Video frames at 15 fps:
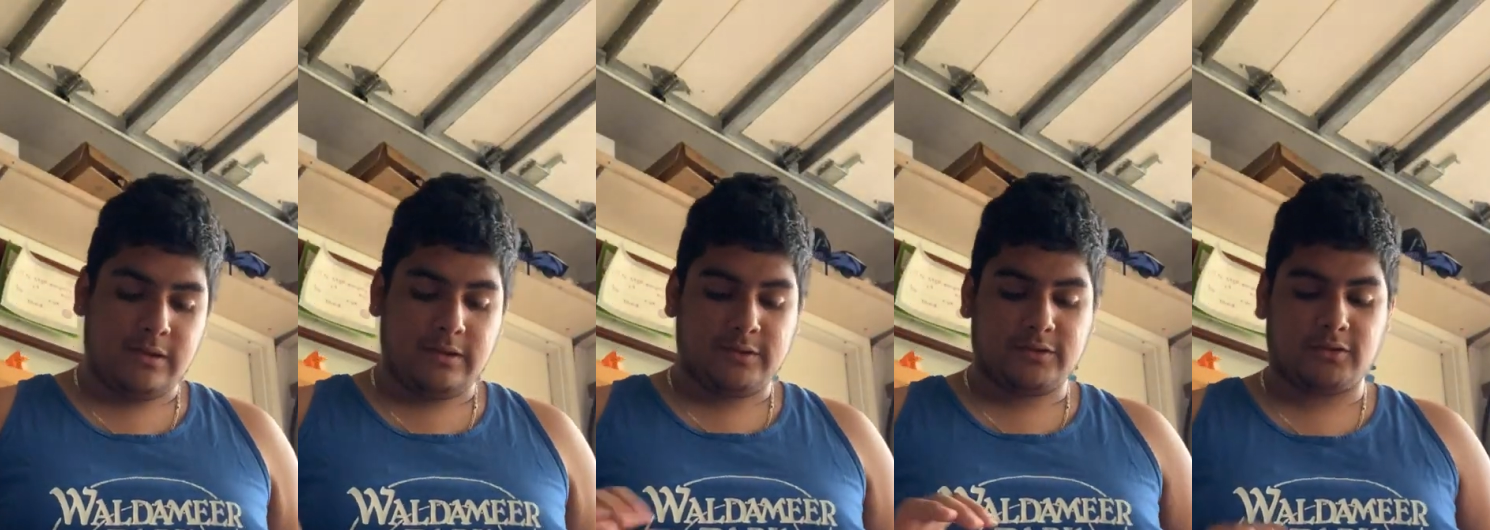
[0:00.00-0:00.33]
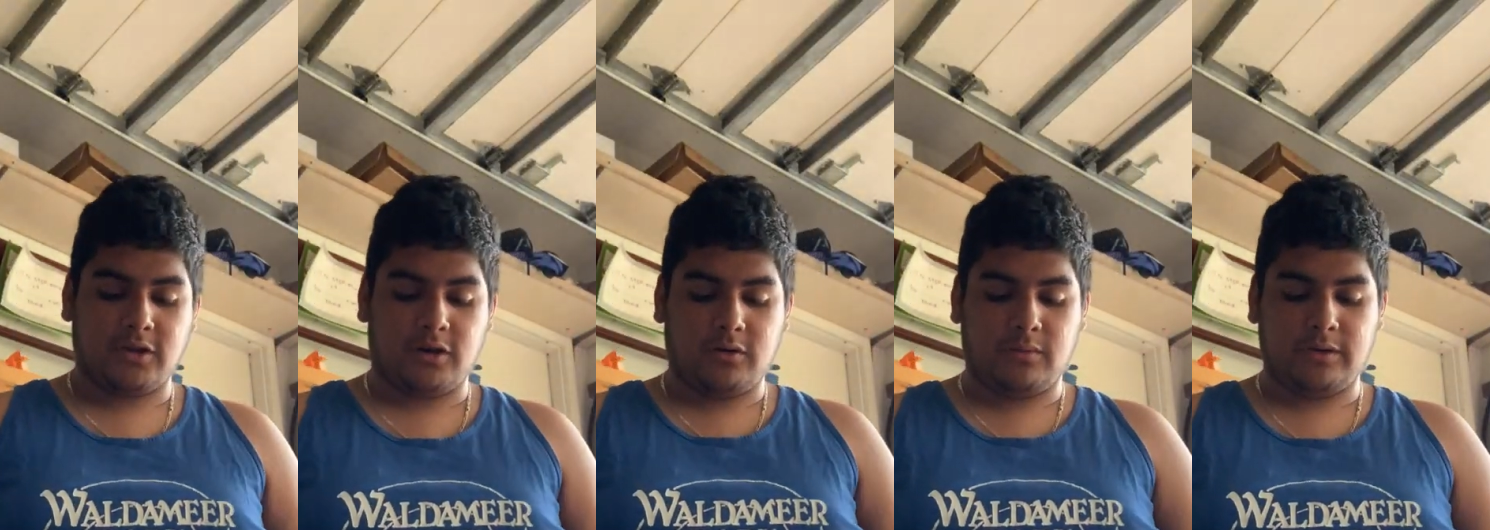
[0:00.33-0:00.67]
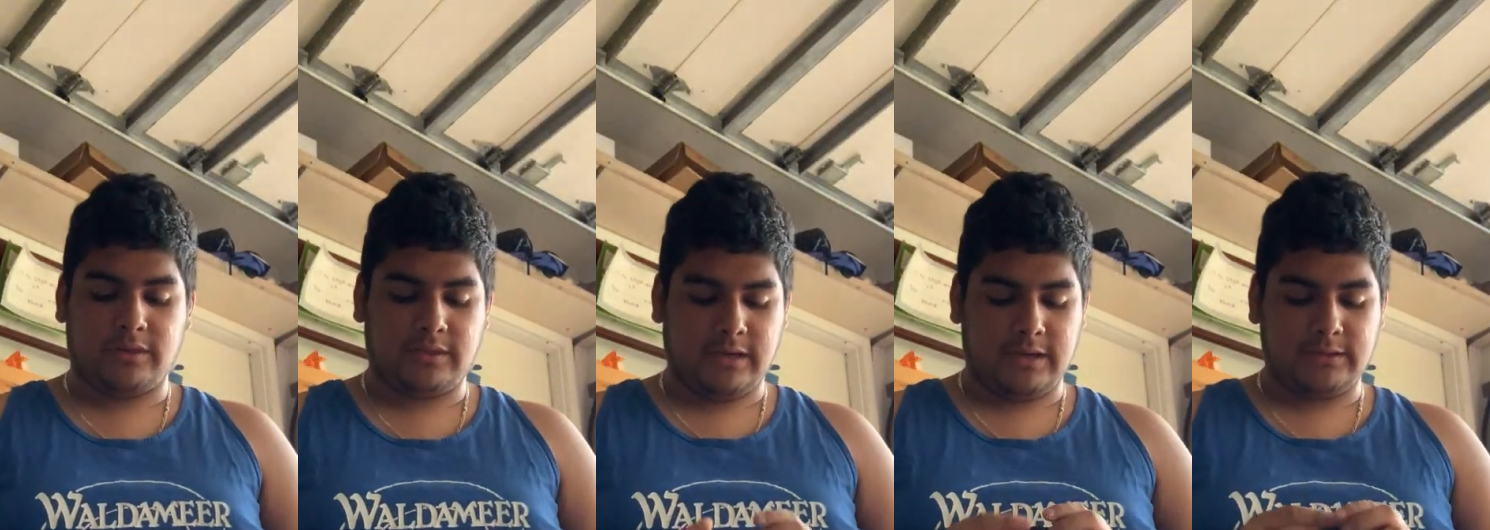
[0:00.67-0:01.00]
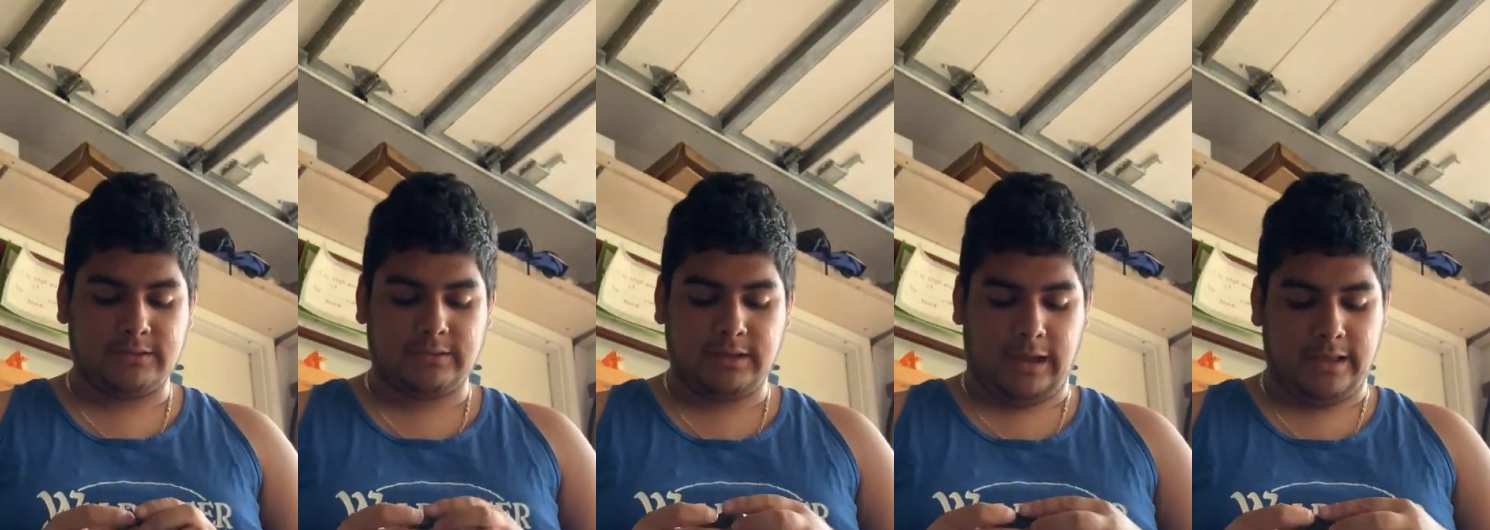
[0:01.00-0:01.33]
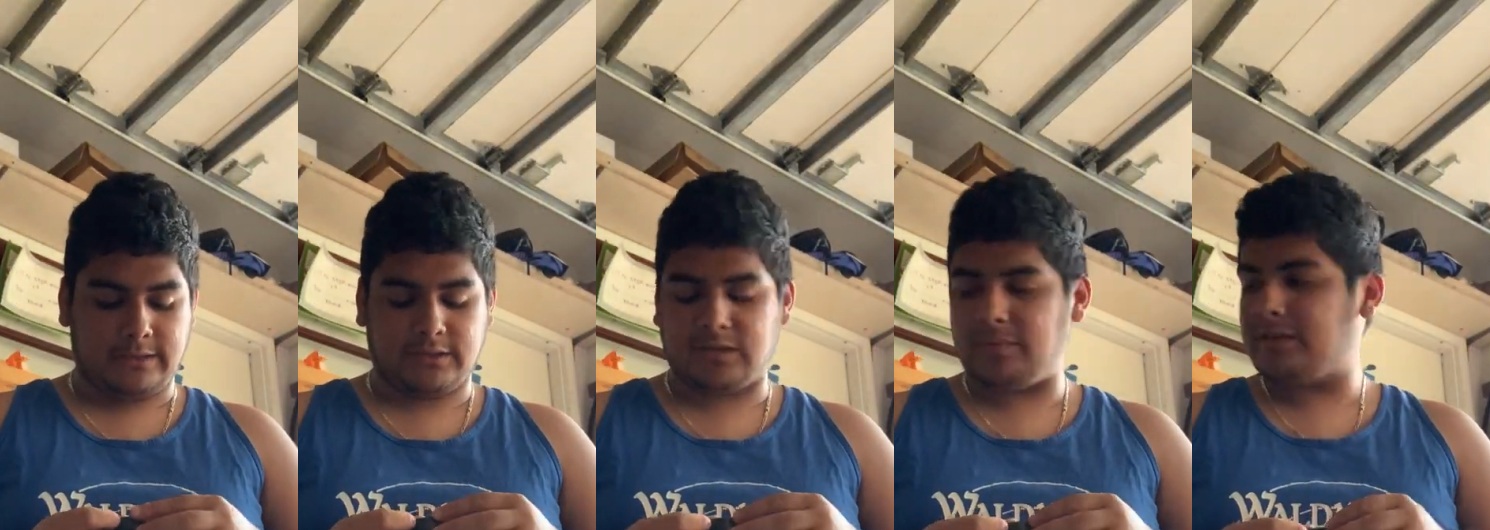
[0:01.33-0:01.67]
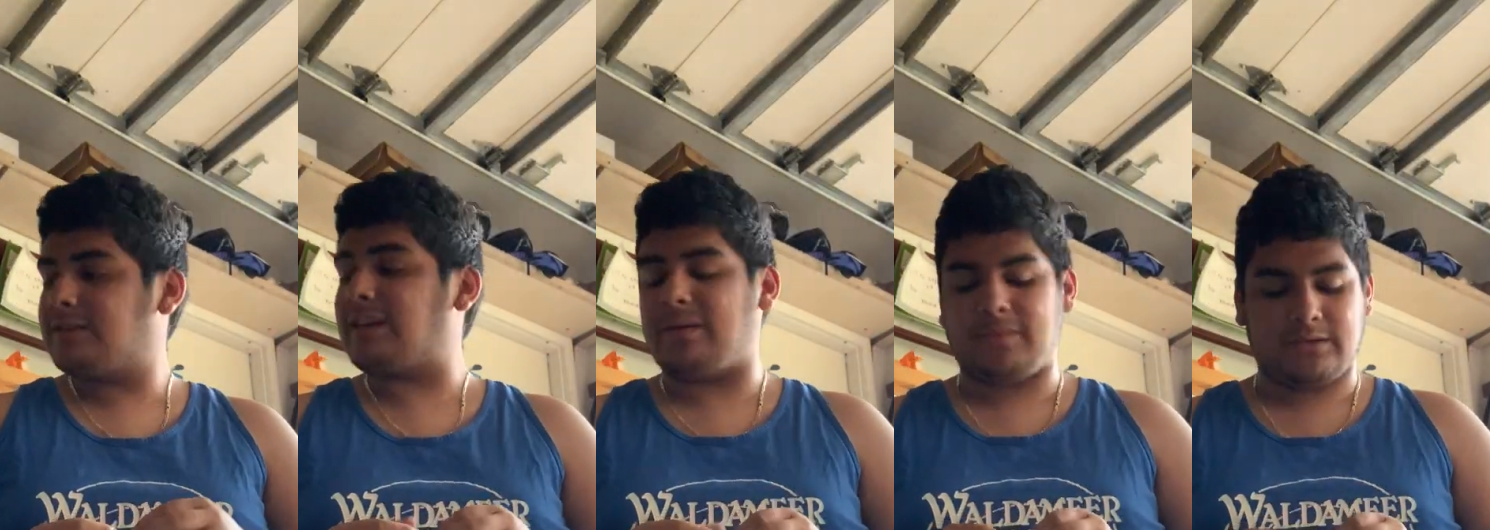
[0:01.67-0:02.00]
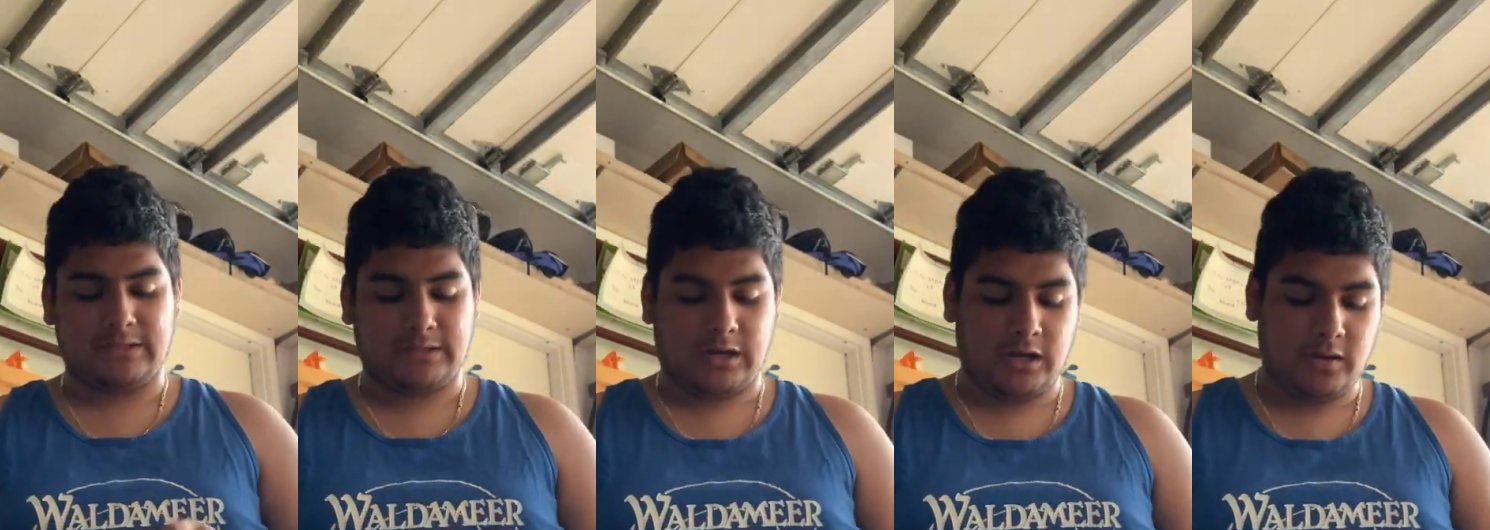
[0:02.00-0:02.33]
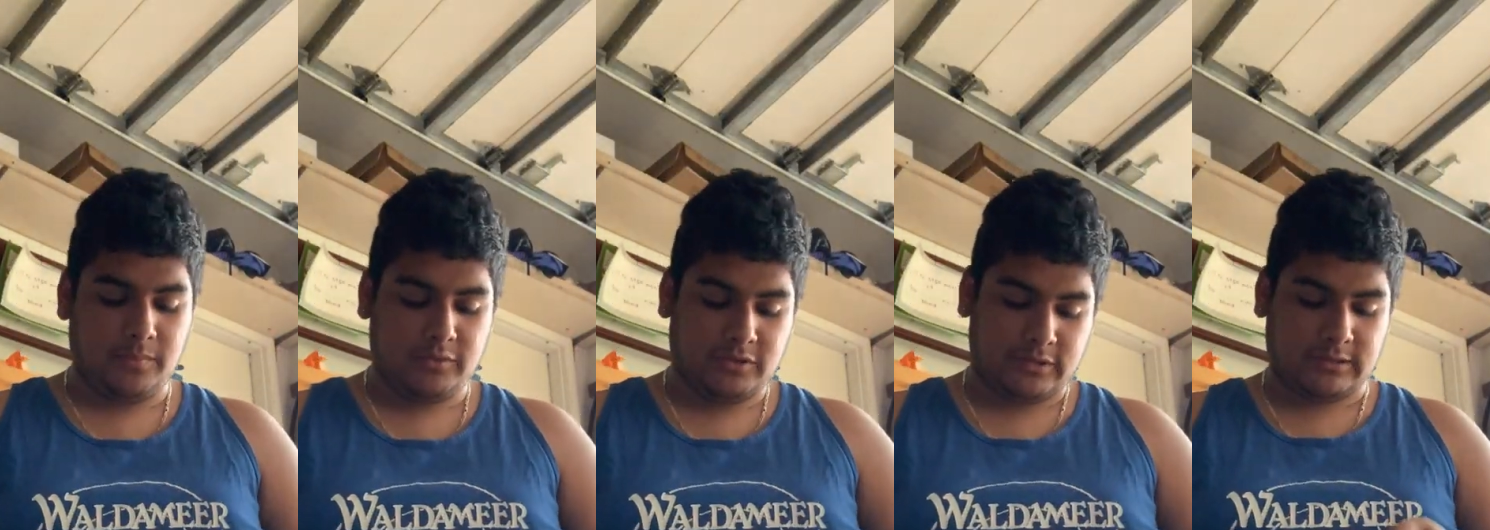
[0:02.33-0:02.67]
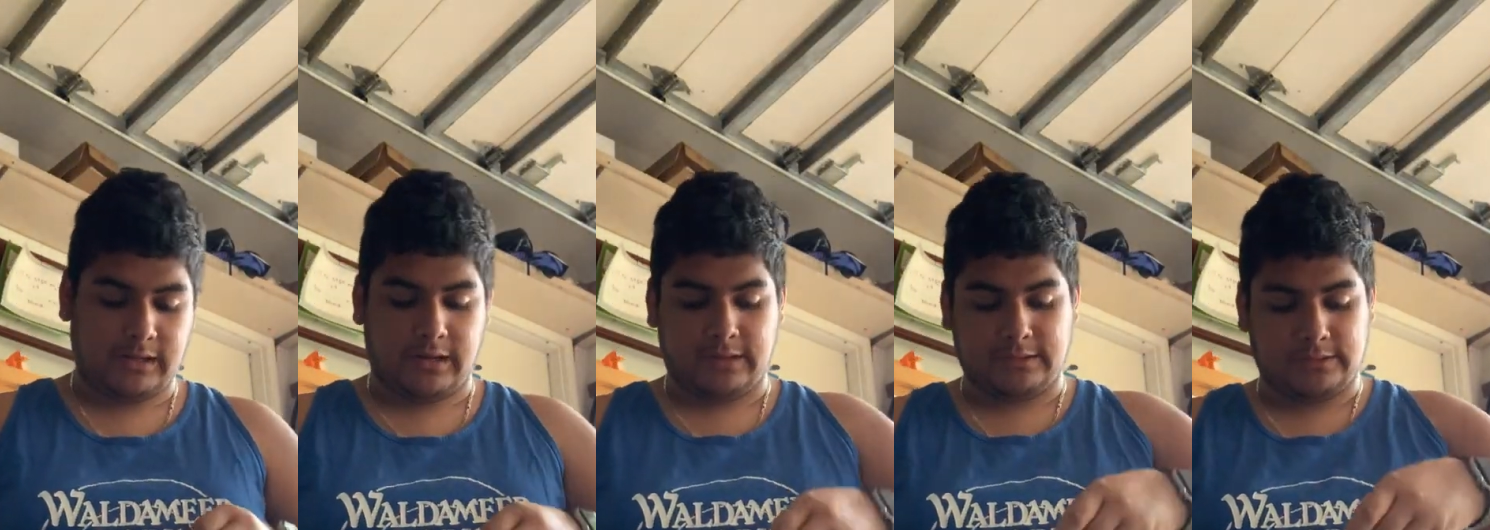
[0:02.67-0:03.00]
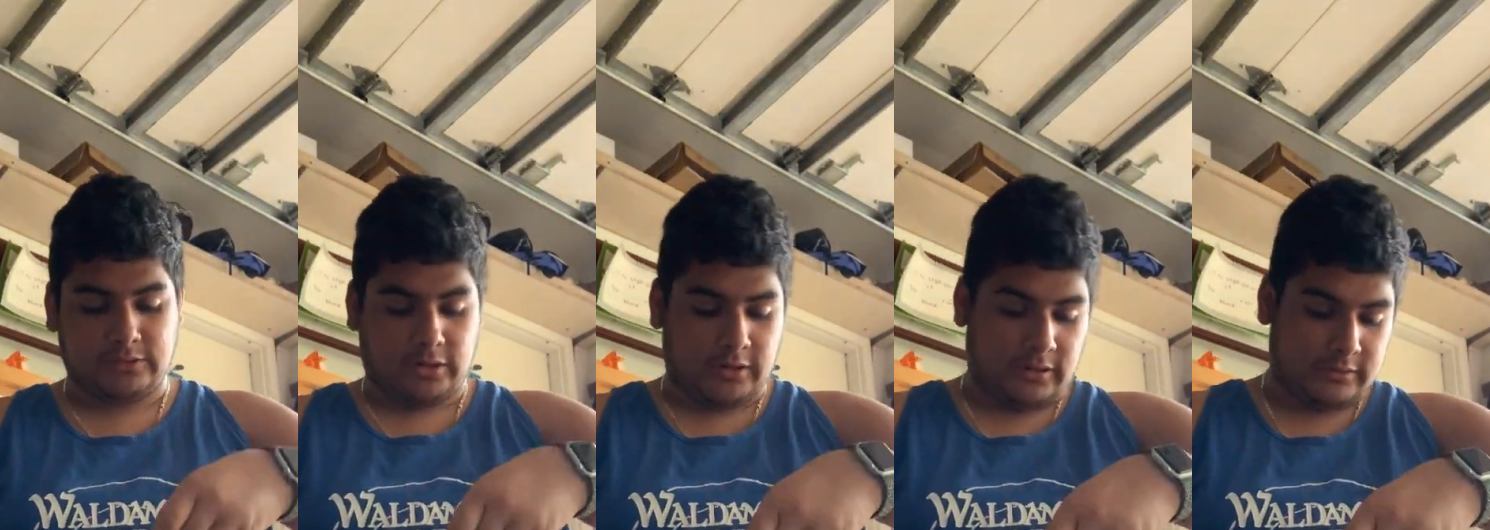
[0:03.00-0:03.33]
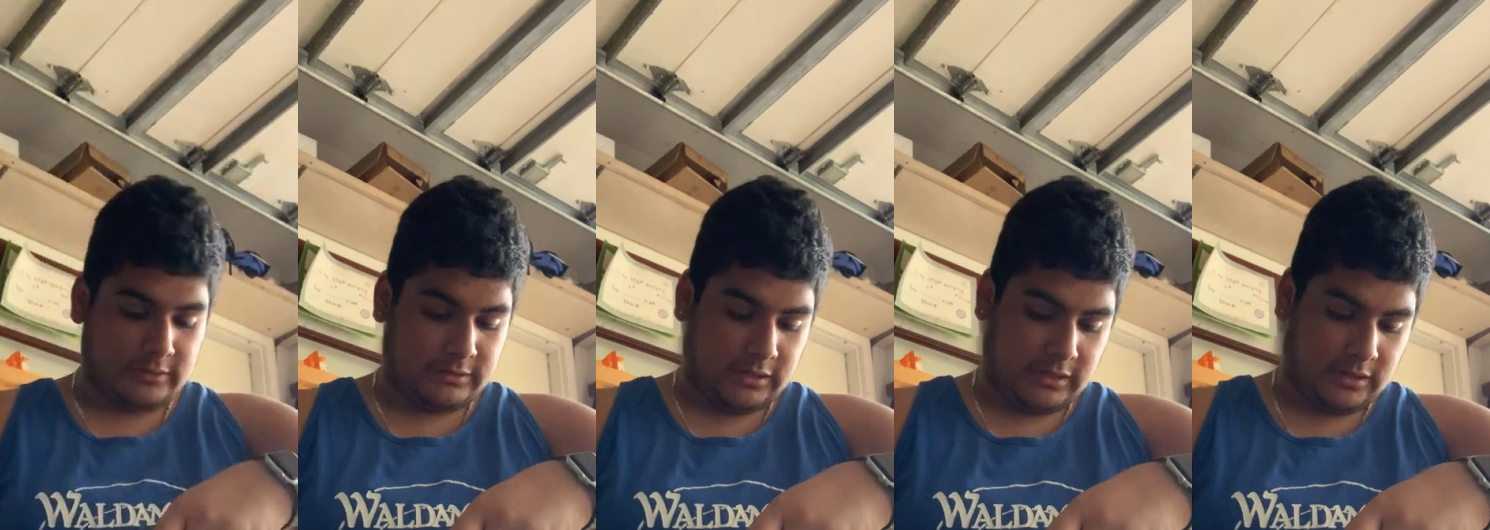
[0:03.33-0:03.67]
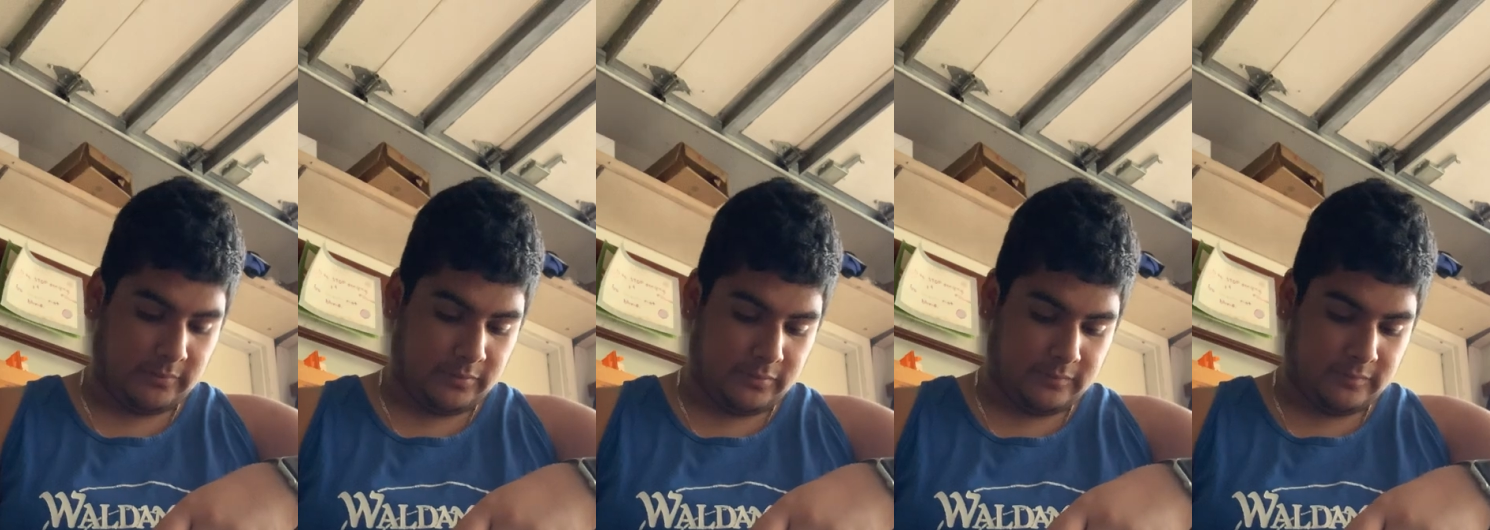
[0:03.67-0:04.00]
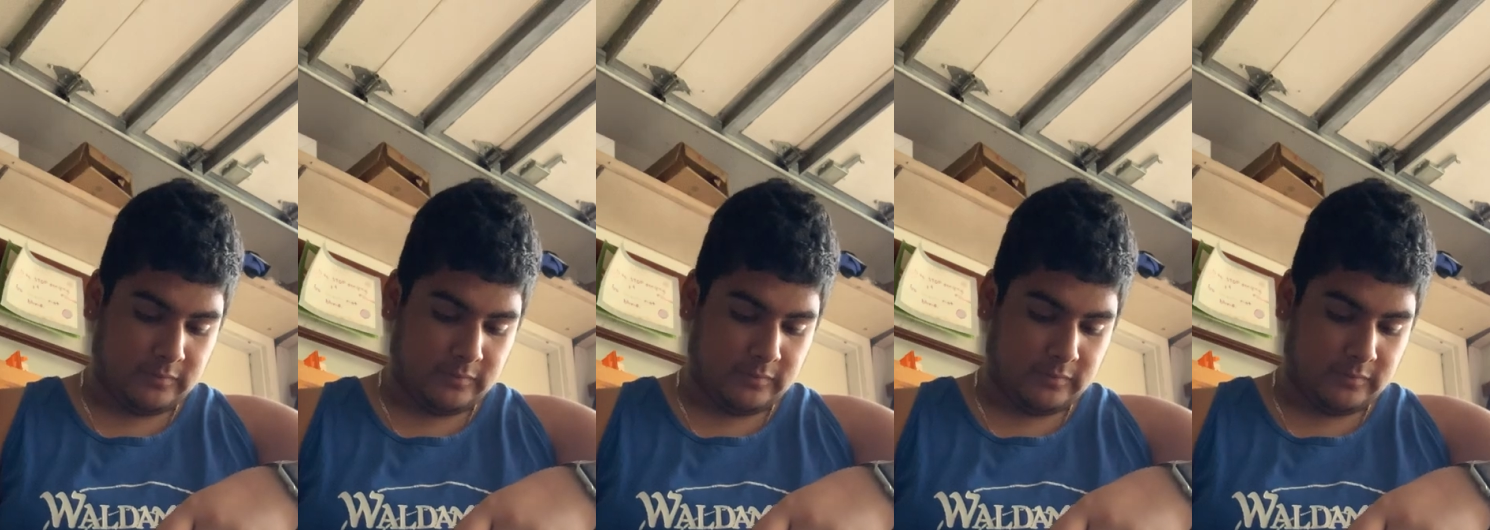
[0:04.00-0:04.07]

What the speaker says: So with this, it's gonna be the same as the top. Just kind of start at the top,